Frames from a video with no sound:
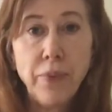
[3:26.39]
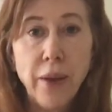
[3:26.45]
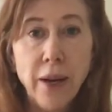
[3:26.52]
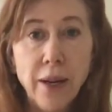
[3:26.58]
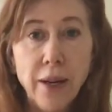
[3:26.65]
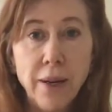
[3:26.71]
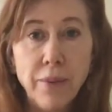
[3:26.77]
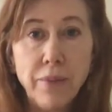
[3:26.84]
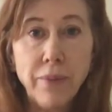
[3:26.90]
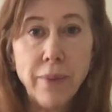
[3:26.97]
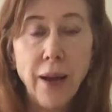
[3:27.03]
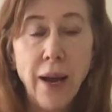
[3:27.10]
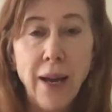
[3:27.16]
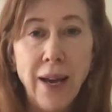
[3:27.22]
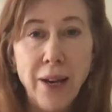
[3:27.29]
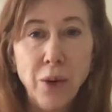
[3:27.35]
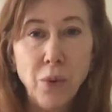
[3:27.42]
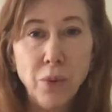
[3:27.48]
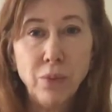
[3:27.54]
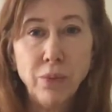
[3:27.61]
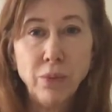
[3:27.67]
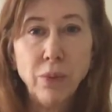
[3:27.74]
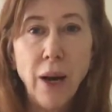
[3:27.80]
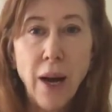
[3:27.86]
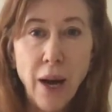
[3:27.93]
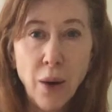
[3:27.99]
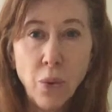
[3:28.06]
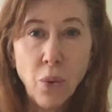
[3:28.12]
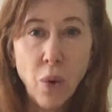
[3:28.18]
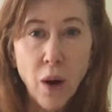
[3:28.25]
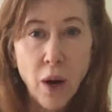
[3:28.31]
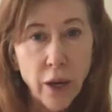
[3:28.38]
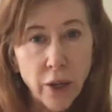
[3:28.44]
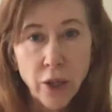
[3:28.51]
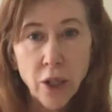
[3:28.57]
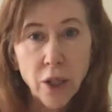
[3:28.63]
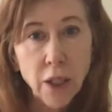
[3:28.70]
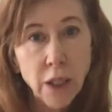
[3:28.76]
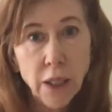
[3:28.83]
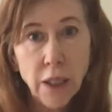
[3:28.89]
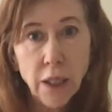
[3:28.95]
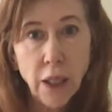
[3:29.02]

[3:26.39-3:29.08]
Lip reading: I had a hot water